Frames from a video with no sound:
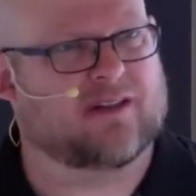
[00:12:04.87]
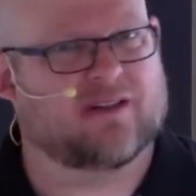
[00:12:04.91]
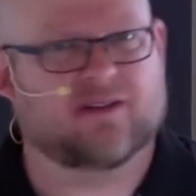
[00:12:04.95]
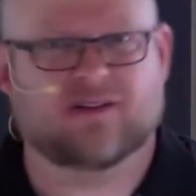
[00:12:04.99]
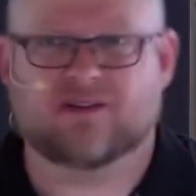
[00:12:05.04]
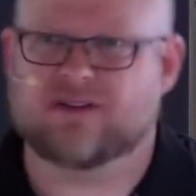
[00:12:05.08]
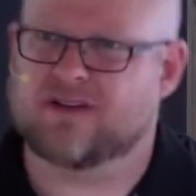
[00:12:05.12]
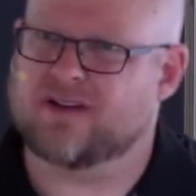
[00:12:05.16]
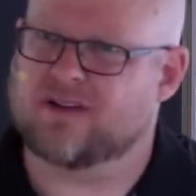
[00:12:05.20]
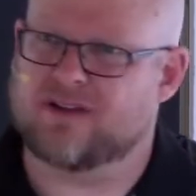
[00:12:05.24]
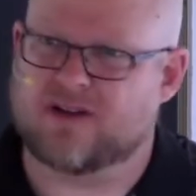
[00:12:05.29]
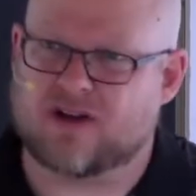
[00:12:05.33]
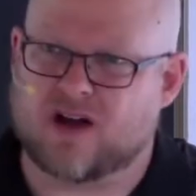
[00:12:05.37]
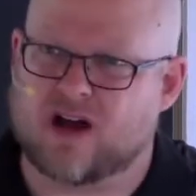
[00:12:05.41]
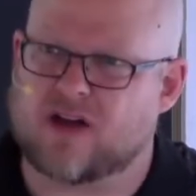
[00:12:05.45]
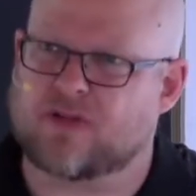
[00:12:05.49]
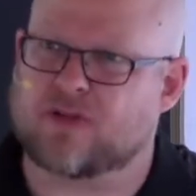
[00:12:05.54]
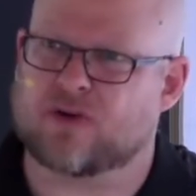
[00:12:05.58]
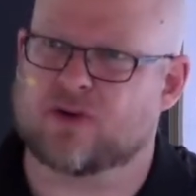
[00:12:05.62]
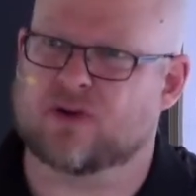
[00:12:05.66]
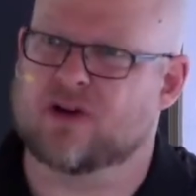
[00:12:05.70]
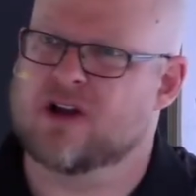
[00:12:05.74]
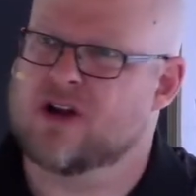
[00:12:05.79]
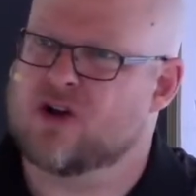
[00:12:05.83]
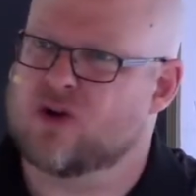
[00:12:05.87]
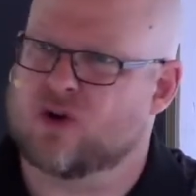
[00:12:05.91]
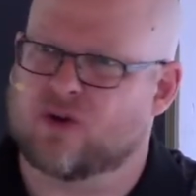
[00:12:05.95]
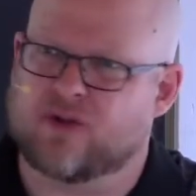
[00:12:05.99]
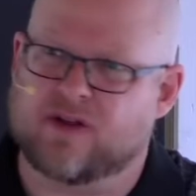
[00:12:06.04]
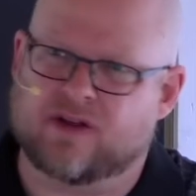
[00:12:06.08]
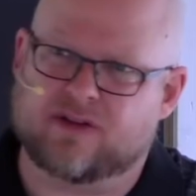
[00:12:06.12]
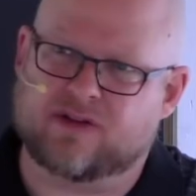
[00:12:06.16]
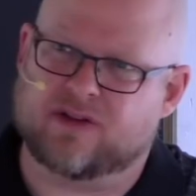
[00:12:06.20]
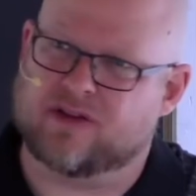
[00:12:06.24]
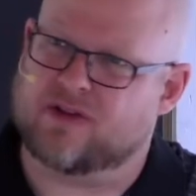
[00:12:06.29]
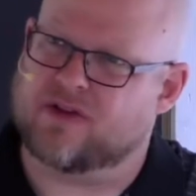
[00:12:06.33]
The author or
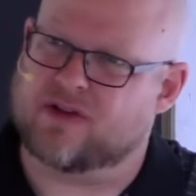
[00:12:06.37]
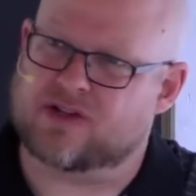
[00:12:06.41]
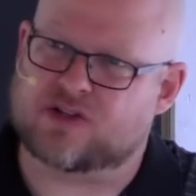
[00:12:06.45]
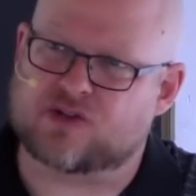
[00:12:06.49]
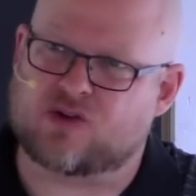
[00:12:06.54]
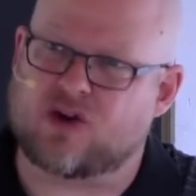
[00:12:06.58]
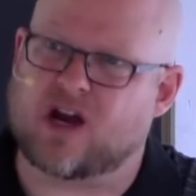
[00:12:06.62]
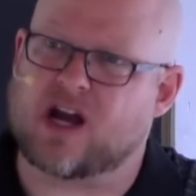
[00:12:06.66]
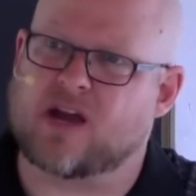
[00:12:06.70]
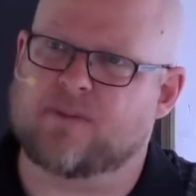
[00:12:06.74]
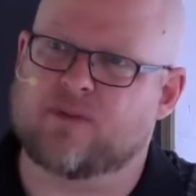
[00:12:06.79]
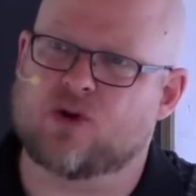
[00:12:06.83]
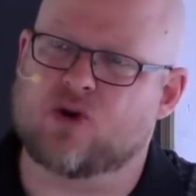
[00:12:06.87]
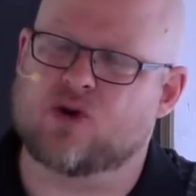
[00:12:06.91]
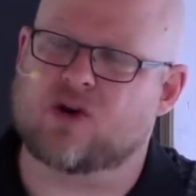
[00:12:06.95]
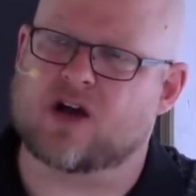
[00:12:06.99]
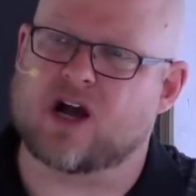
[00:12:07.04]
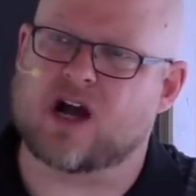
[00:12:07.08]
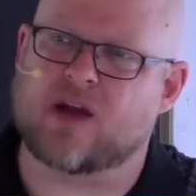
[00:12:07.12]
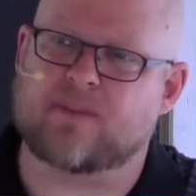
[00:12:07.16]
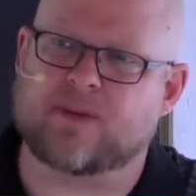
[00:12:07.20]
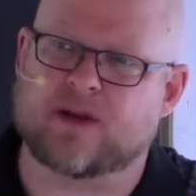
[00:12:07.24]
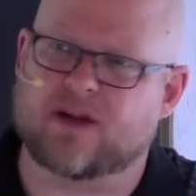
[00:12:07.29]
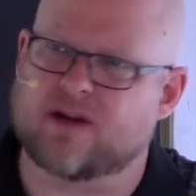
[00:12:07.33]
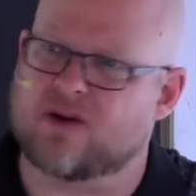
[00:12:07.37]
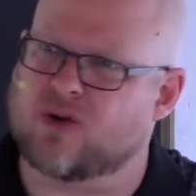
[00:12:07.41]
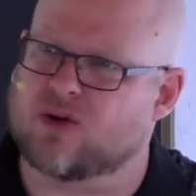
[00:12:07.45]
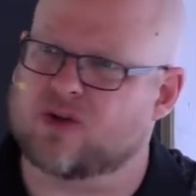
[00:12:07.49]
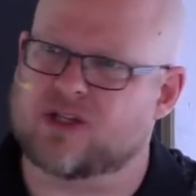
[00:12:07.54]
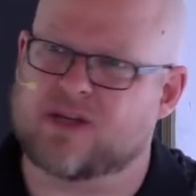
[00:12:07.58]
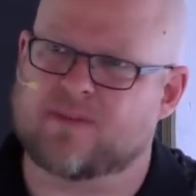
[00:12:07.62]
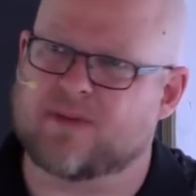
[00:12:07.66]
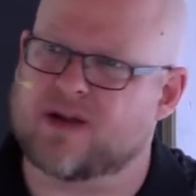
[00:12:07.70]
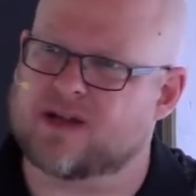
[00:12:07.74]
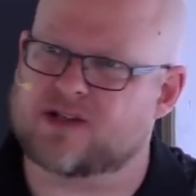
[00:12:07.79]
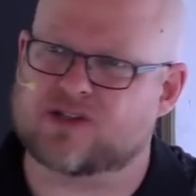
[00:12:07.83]
the, the, the scribe who copied it
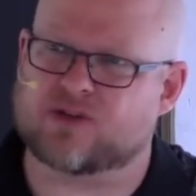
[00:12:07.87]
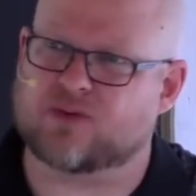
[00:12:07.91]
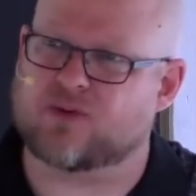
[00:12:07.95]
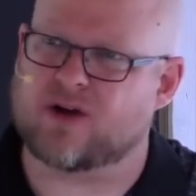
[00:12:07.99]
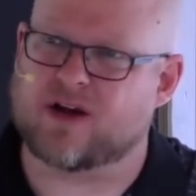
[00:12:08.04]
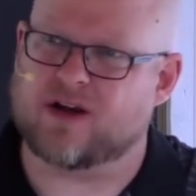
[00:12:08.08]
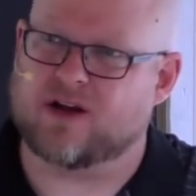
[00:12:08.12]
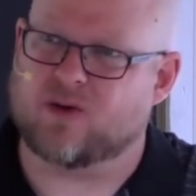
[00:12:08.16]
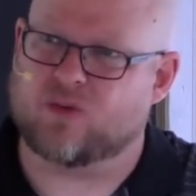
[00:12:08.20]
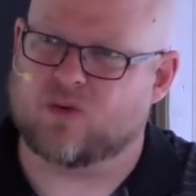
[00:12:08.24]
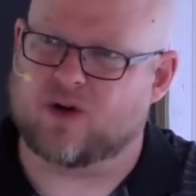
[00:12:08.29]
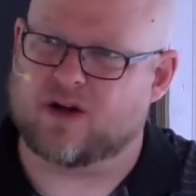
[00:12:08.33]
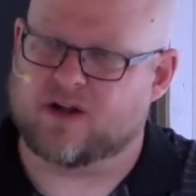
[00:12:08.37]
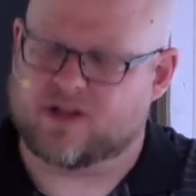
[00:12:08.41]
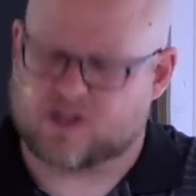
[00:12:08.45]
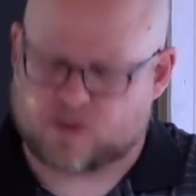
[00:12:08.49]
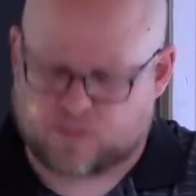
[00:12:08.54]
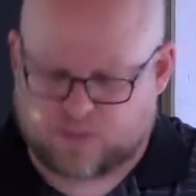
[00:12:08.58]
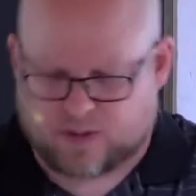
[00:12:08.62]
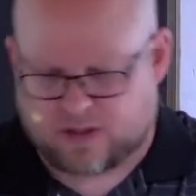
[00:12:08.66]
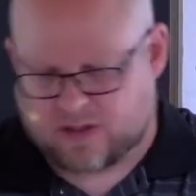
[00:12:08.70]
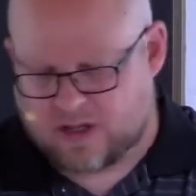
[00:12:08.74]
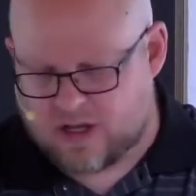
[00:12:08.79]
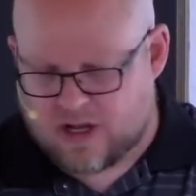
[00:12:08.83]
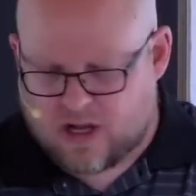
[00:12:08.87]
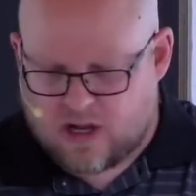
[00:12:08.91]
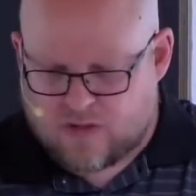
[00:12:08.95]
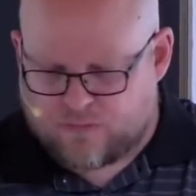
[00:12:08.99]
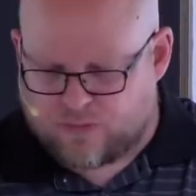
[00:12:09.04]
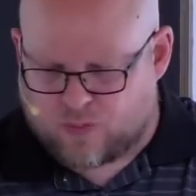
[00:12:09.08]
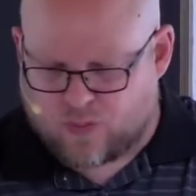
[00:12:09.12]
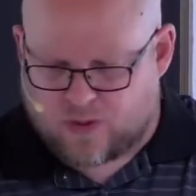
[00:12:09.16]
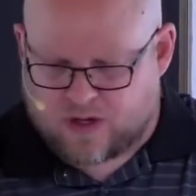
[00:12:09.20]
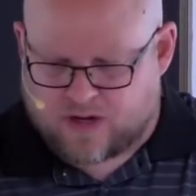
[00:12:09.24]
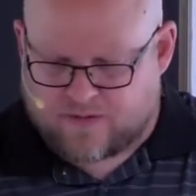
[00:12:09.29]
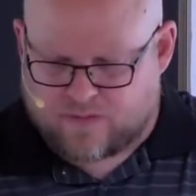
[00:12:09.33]
only meant to write it once, but
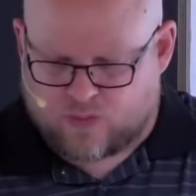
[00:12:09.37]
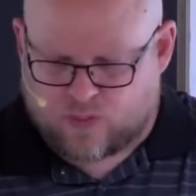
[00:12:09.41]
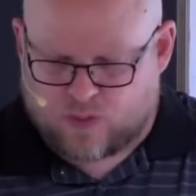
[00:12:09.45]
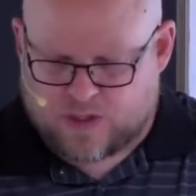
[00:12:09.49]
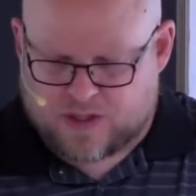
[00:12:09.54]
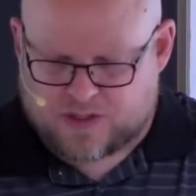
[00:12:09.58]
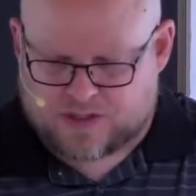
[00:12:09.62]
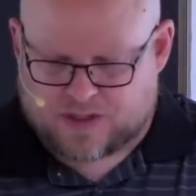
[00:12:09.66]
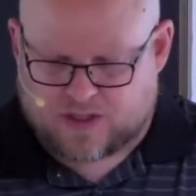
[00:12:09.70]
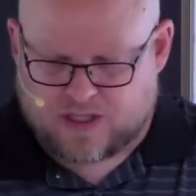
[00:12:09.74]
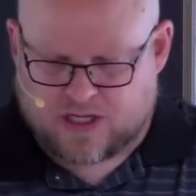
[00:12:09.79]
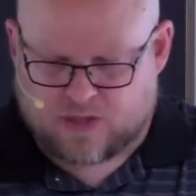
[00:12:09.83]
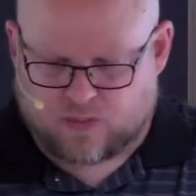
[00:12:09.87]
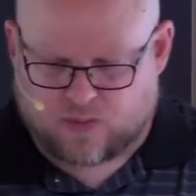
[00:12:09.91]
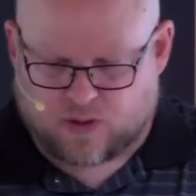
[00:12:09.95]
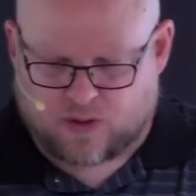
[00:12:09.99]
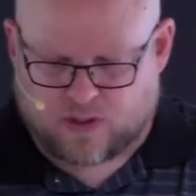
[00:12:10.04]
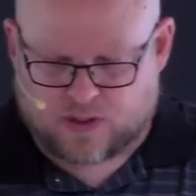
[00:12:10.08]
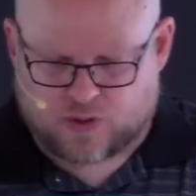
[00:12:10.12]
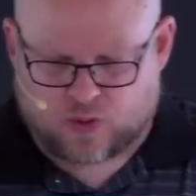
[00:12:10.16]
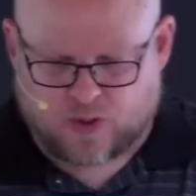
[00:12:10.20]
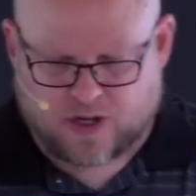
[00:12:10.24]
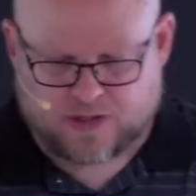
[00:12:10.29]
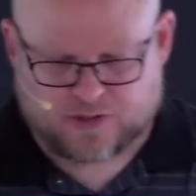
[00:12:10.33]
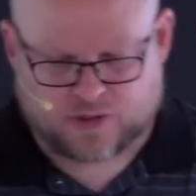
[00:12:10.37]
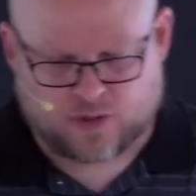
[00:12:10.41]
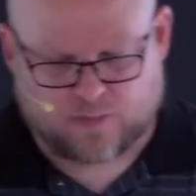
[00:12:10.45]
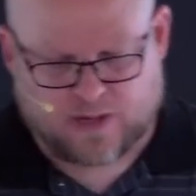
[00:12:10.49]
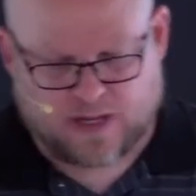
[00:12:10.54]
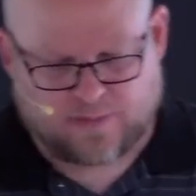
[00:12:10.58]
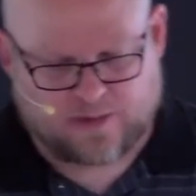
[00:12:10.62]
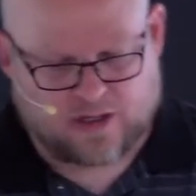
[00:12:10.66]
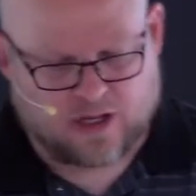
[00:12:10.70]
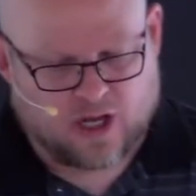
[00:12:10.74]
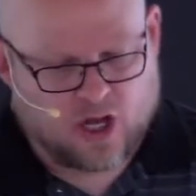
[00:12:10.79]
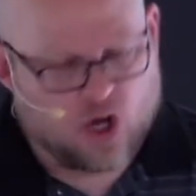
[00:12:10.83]
for whatever reason he wrote it twice. Or
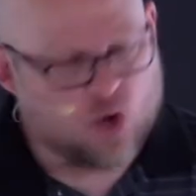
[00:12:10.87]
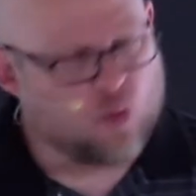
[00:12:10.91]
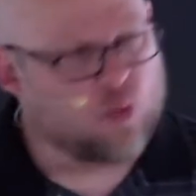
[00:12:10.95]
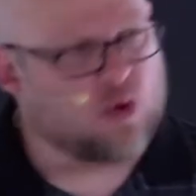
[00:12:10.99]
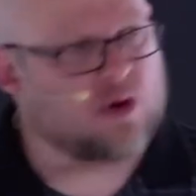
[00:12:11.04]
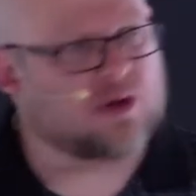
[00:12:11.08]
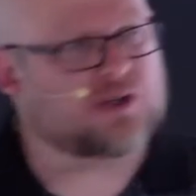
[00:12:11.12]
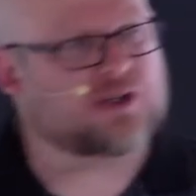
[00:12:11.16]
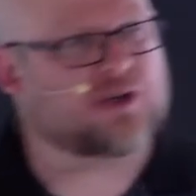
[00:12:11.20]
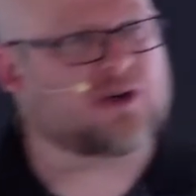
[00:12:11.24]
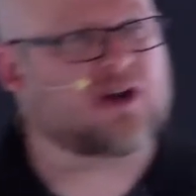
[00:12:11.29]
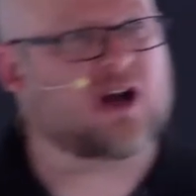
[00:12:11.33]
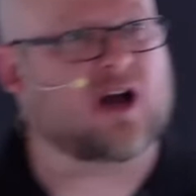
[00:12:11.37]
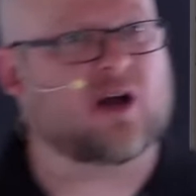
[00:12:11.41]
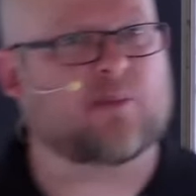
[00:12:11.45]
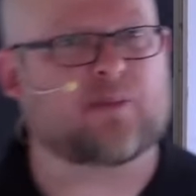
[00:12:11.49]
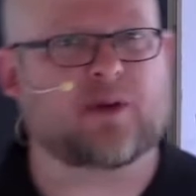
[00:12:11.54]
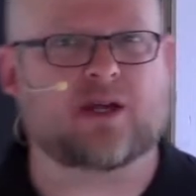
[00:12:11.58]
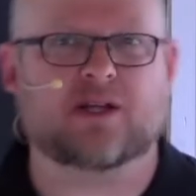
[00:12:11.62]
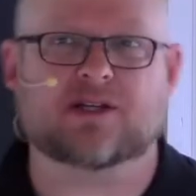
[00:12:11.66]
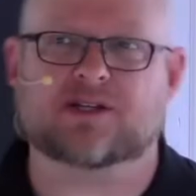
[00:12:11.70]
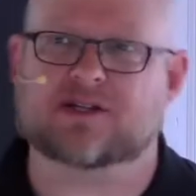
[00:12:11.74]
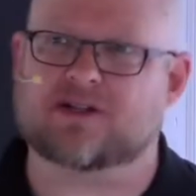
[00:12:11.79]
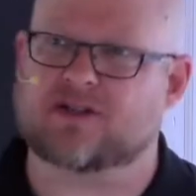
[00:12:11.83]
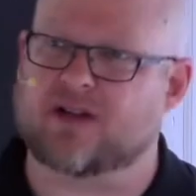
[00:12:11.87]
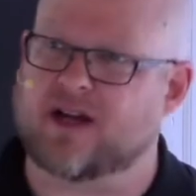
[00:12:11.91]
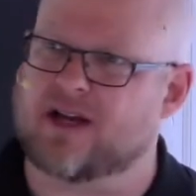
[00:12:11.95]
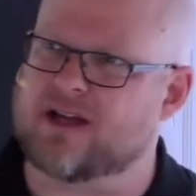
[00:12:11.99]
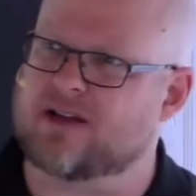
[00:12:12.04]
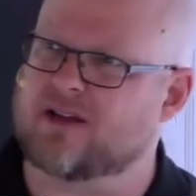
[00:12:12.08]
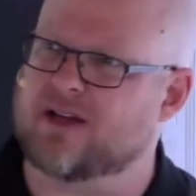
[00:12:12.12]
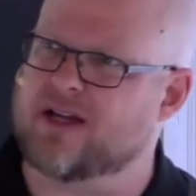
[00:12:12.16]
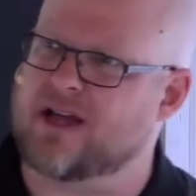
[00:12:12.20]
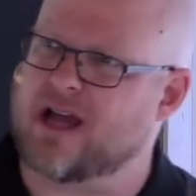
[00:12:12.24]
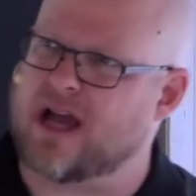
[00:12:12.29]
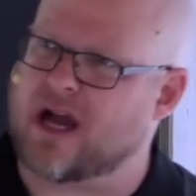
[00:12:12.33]
maybe words are copied
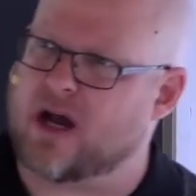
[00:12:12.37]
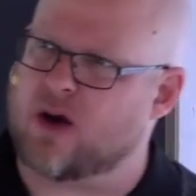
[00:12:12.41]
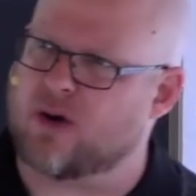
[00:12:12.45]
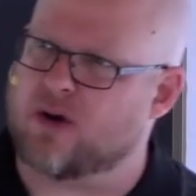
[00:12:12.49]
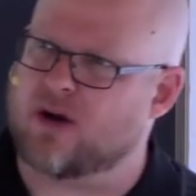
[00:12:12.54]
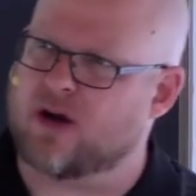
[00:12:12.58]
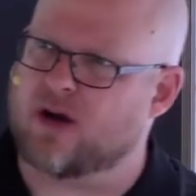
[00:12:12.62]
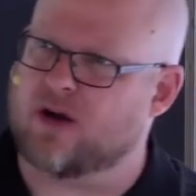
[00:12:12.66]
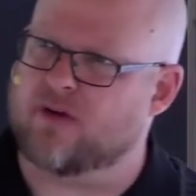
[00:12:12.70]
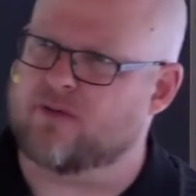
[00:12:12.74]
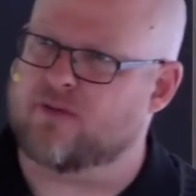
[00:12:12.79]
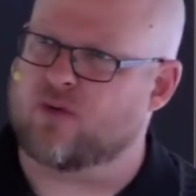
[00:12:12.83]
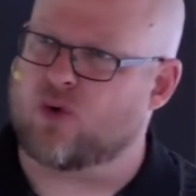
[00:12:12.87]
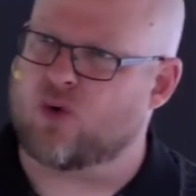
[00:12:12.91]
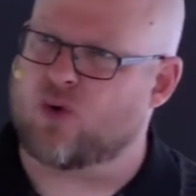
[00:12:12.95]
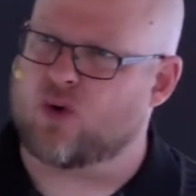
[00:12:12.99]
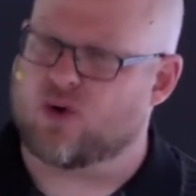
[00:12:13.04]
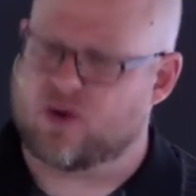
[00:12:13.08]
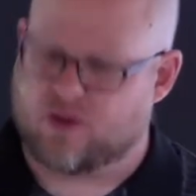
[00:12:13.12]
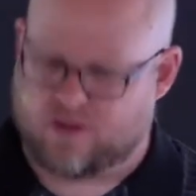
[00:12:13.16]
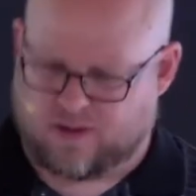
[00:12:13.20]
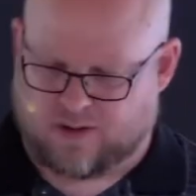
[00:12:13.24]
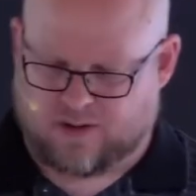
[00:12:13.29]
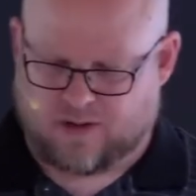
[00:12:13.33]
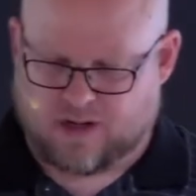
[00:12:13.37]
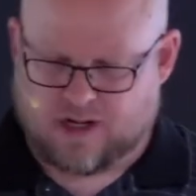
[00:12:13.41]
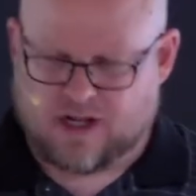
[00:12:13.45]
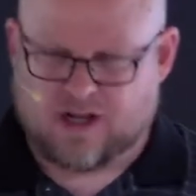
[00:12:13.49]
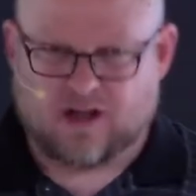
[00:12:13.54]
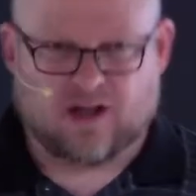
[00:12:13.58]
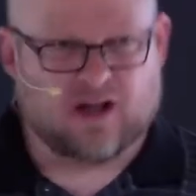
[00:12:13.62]
slightly out of order.